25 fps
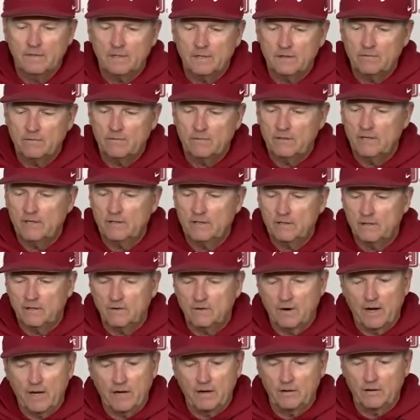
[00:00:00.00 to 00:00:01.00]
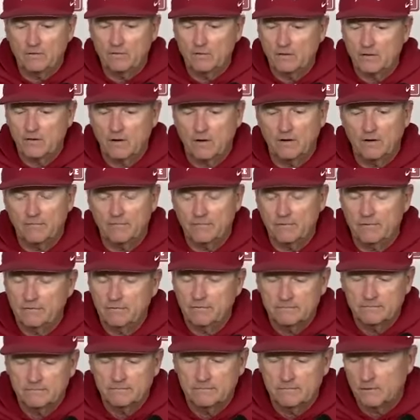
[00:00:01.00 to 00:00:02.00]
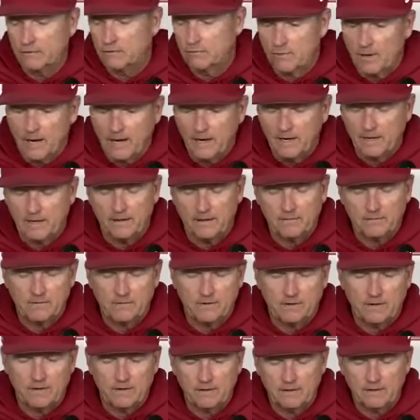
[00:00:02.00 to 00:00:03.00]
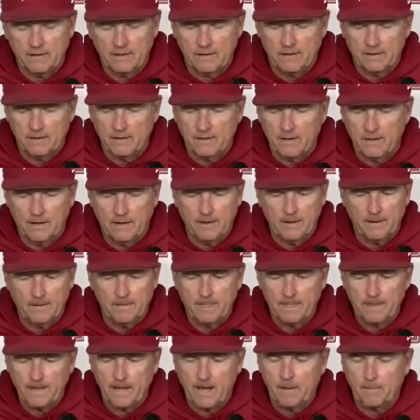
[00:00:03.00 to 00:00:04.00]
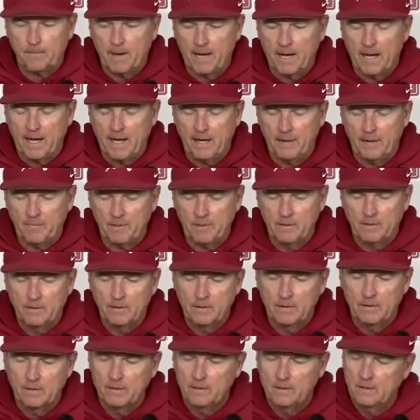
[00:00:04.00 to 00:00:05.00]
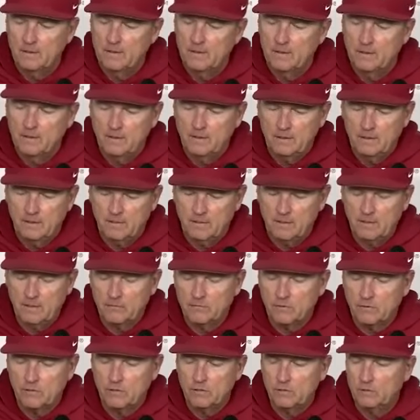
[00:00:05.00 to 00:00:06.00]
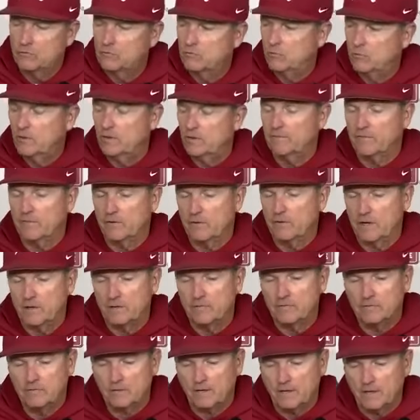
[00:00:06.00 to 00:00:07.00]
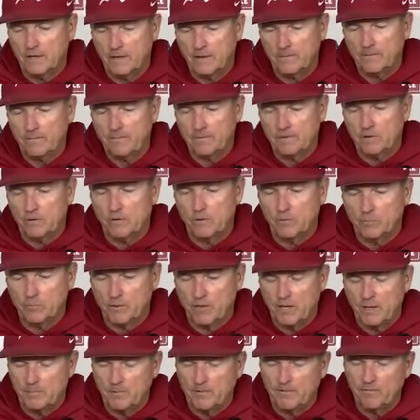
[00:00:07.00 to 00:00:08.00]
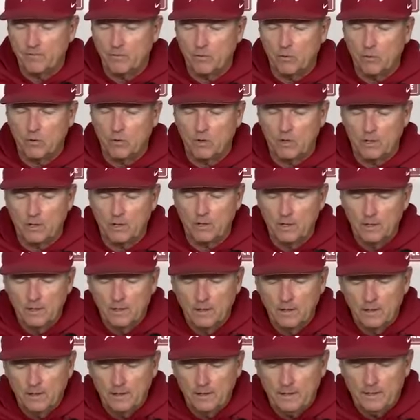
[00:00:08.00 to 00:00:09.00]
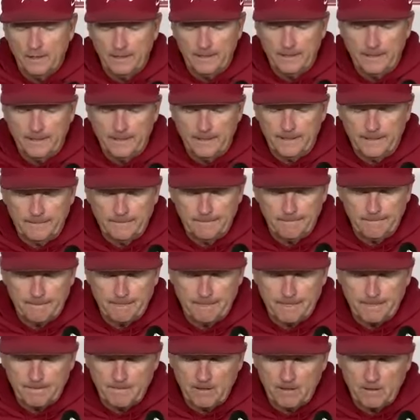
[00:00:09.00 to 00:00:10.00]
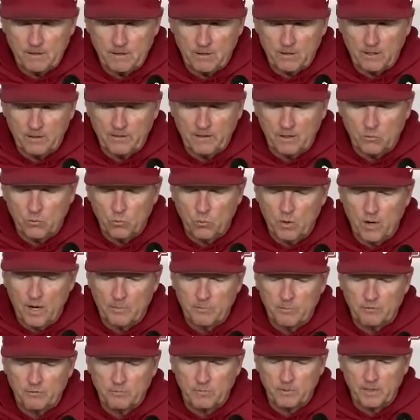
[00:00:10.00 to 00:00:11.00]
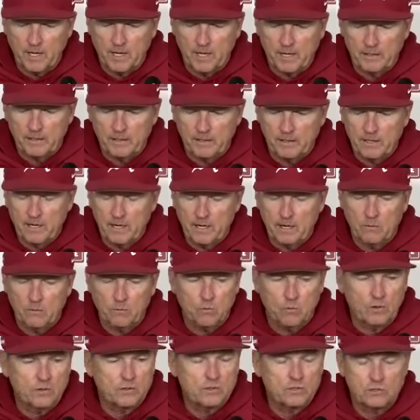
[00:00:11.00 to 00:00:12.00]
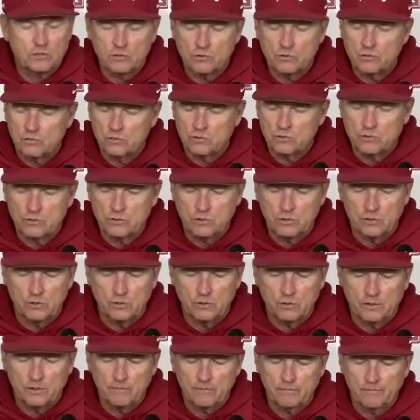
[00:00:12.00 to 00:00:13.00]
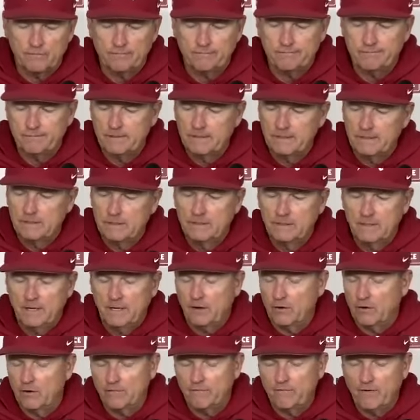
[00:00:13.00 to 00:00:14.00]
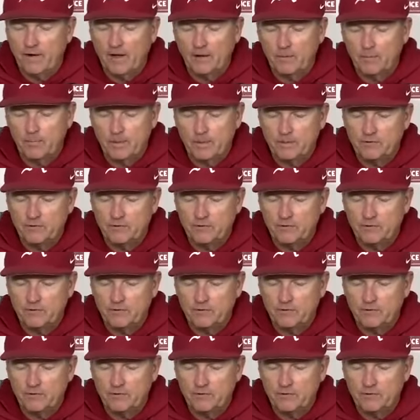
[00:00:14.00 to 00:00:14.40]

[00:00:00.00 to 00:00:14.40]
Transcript: it it hit the ground and took off to the right. I say, and uh, got by him and I mean, that was a huge swing for us. Uh, you know, the play before, uh, you know, I think Webb was behind the count one, two, two, two, and I don't know. He fouled the